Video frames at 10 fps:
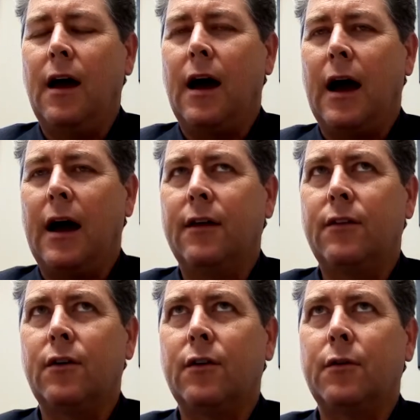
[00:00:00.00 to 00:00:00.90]

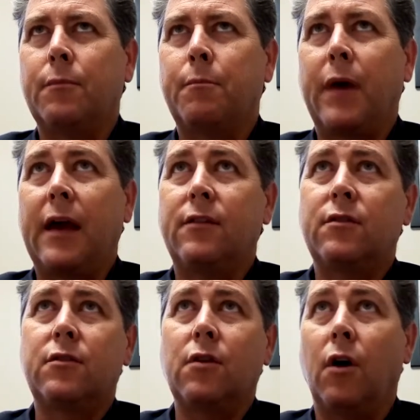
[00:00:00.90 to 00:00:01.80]
either
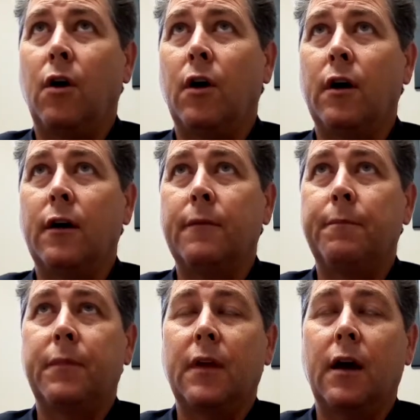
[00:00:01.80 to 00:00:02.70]
based
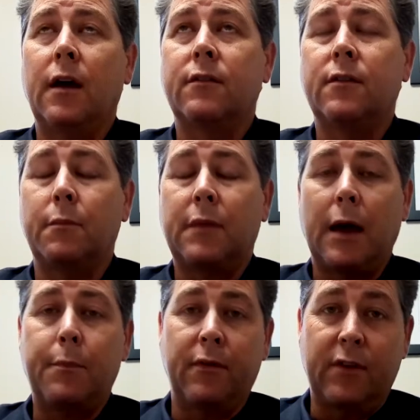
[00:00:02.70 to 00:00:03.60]
on some
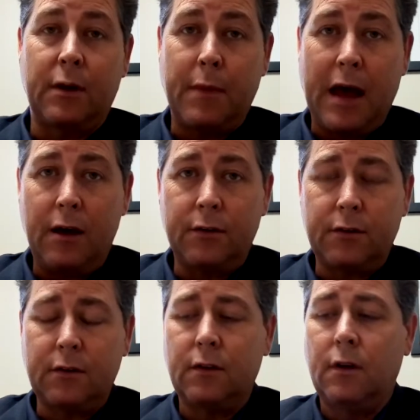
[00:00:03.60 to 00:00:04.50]
type of an amount